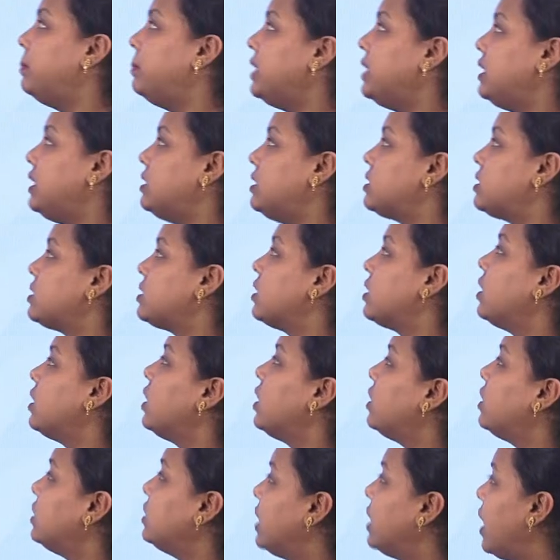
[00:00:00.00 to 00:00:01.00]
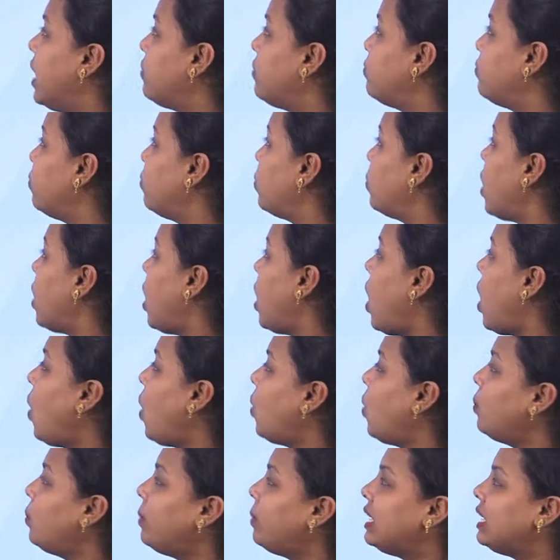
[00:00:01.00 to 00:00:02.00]
beads. Therefore, how
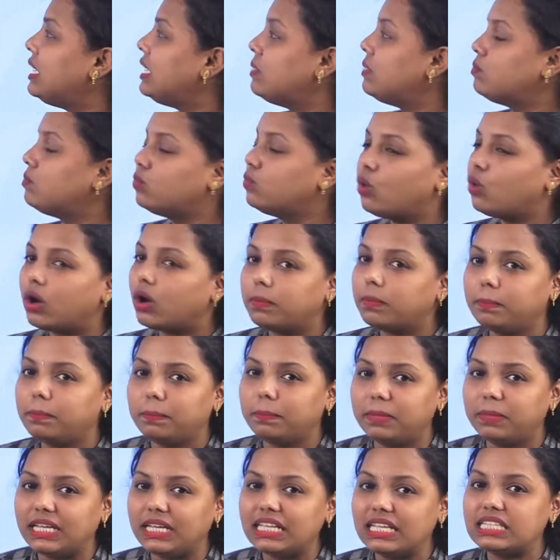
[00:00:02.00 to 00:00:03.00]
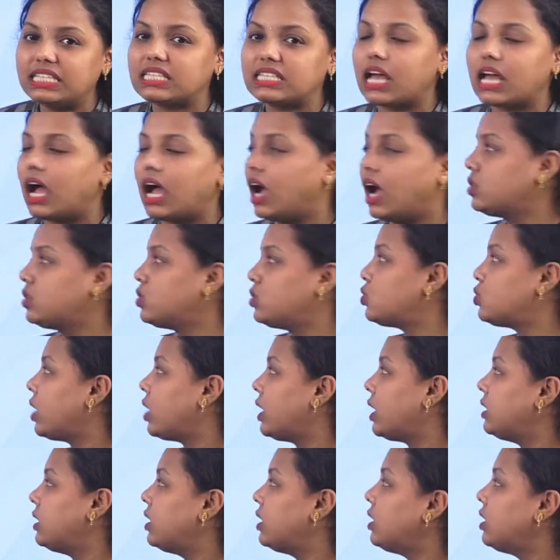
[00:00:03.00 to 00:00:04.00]
many more beads are
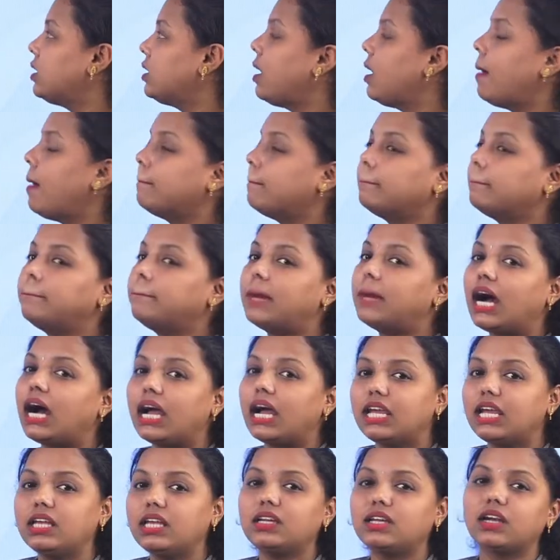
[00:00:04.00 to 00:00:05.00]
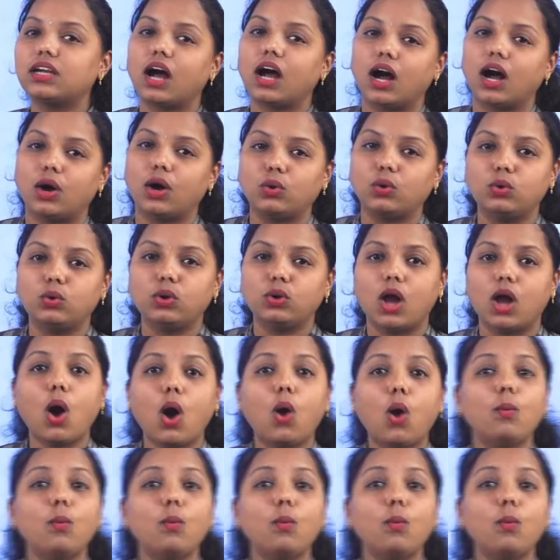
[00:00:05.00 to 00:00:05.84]
threaded by Rahul? How